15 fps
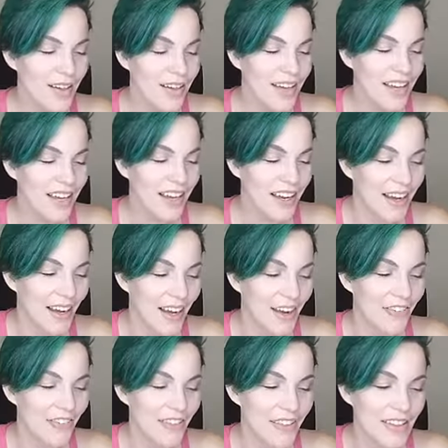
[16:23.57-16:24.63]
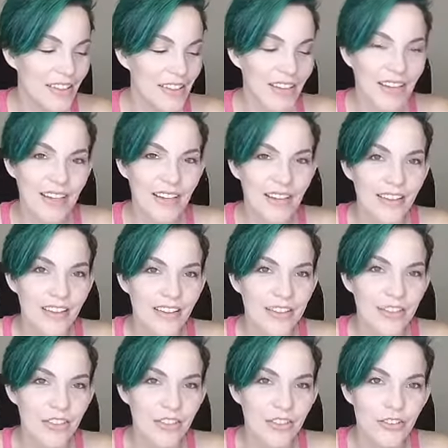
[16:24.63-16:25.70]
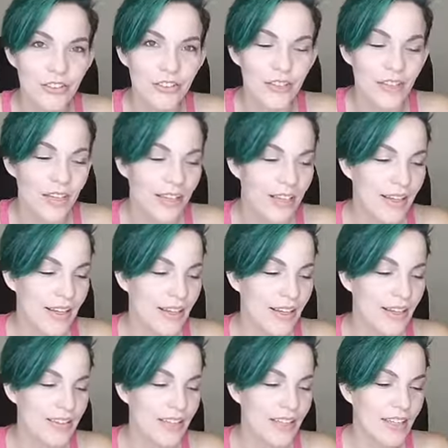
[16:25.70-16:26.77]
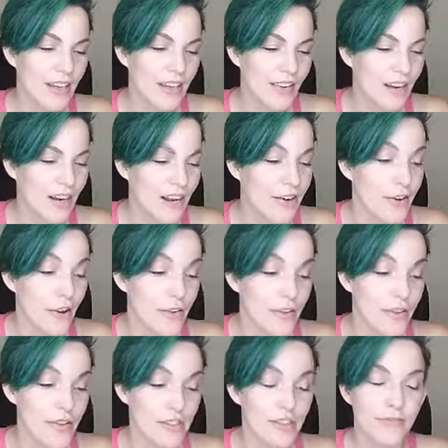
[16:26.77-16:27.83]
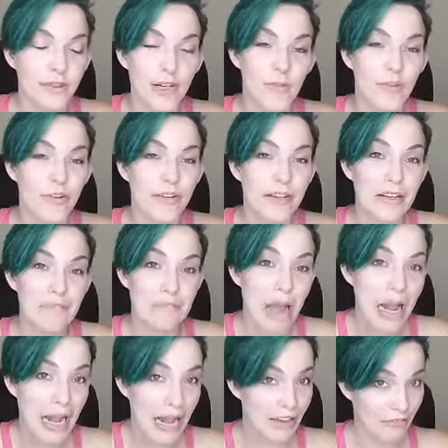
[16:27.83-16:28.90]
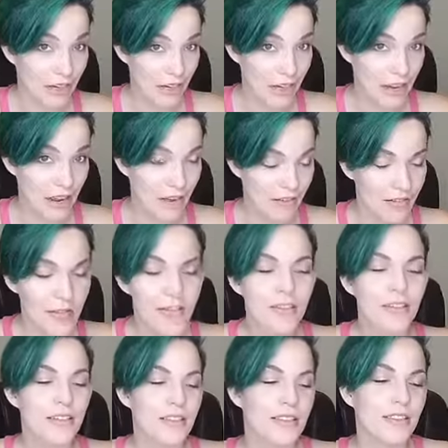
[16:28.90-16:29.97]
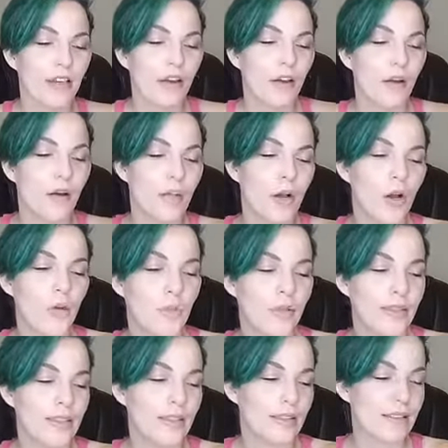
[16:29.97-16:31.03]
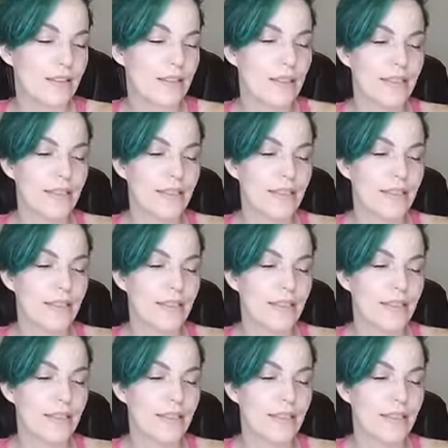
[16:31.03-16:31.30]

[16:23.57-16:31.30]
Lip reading: yeah, I really like how these two connect together, and I know that this is very pertinent in my life right now. So I'm hoping that